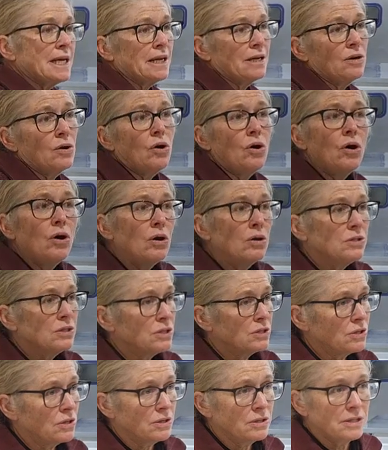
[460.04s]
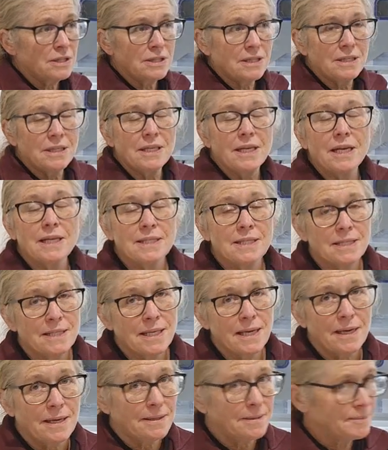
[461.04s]
then all starts the next
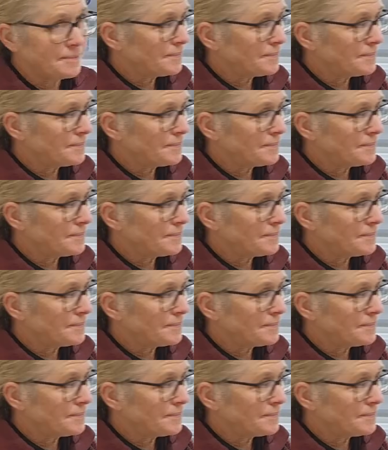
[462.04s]
day.